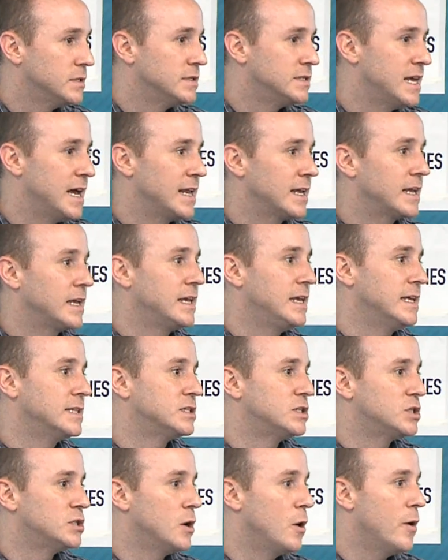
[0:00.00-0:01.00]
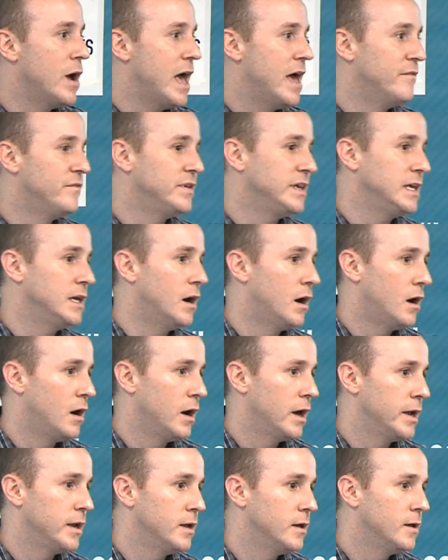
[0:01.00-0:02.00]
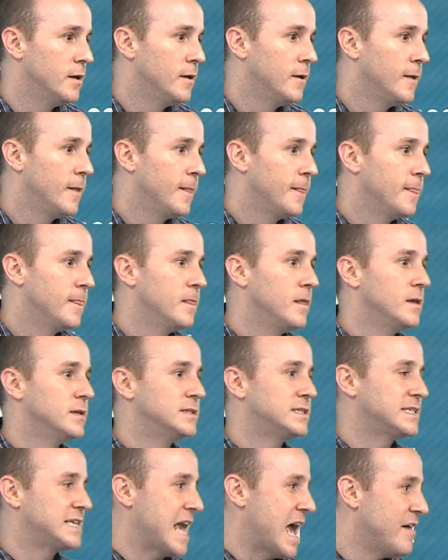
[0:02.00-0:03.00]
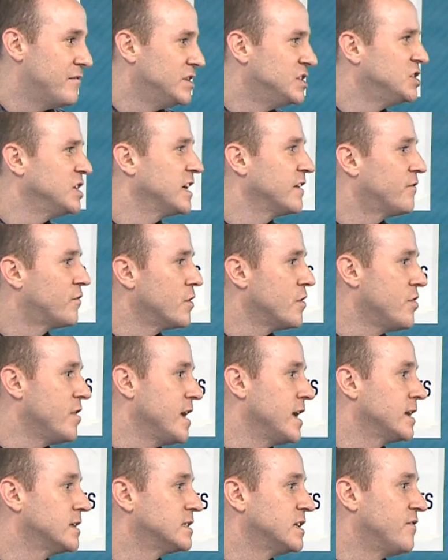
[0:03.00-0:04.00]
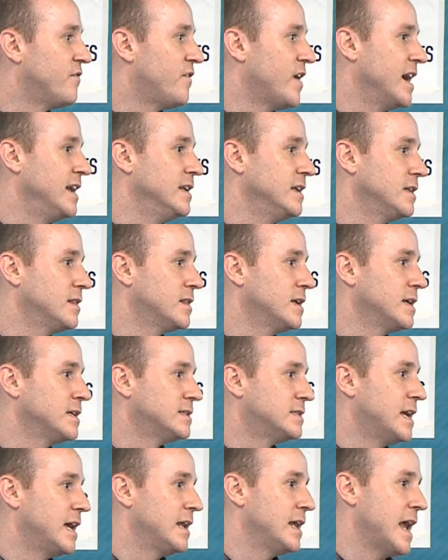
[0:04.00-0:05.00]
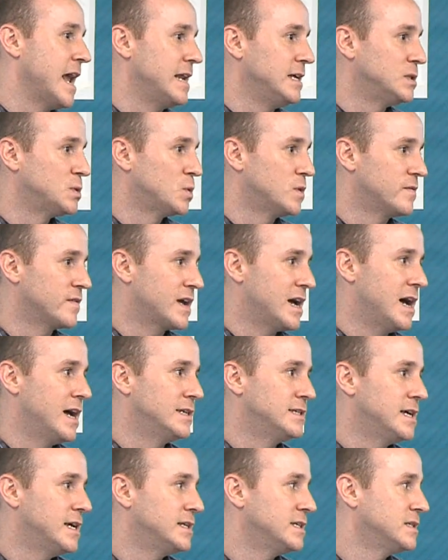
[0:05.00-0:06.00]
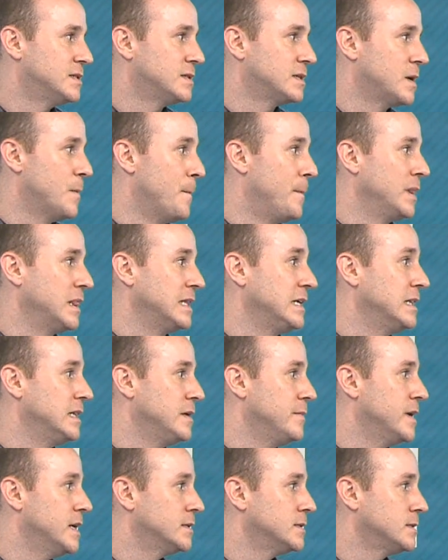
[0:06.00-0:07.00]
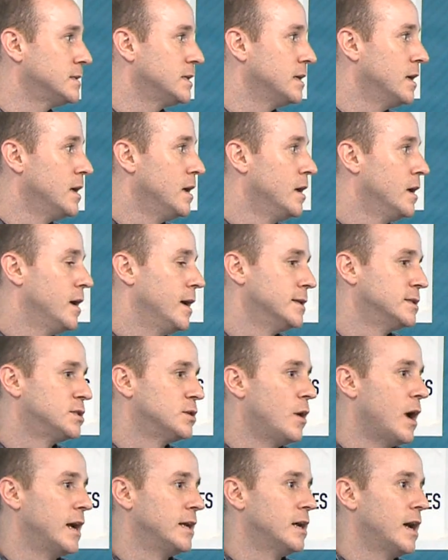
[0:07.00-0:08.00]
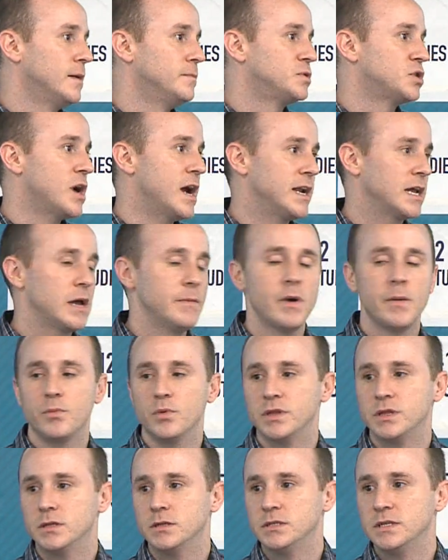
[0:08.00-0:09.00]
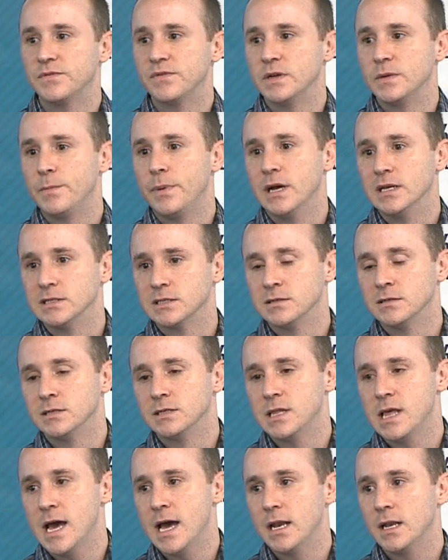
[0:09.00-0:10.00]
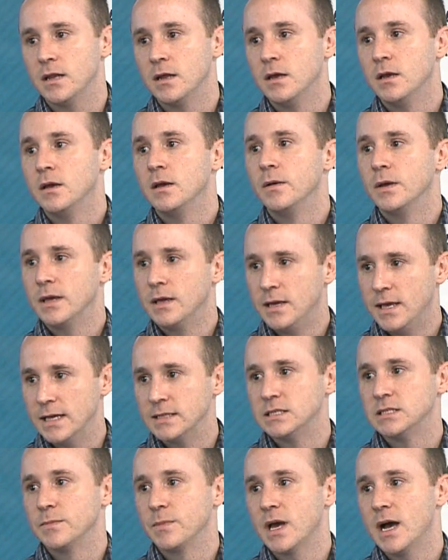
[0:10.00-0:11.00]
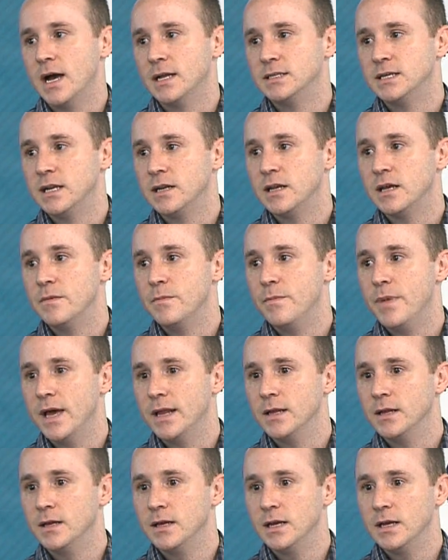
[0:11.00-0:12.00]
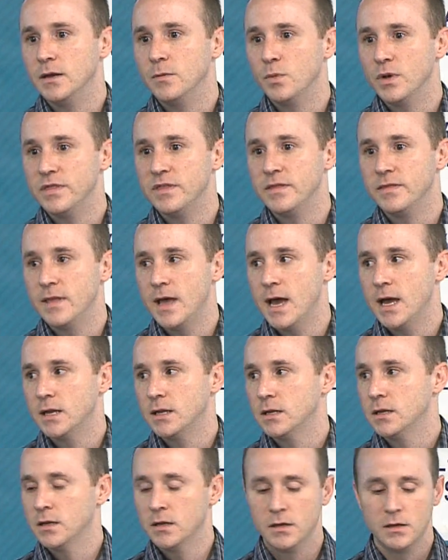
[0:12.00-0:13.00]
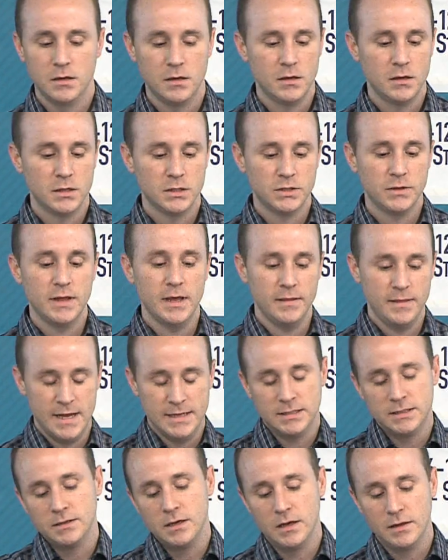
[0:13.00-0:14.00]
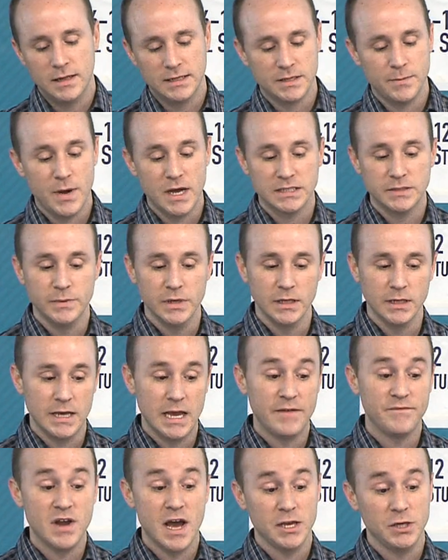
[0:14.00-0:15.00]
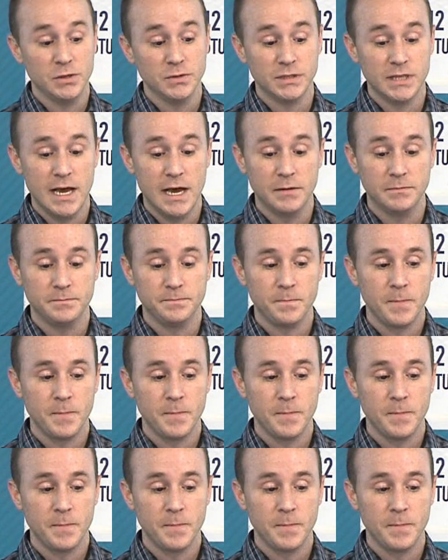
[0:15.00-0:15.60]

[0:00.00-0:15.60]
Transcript: is that it gets so heavy on scavenging for things and finding things that any sort of content is completely missed. And so I'm trying to come up with different puzzles that get some content embedded within that. So that's a possibility. I have not used that.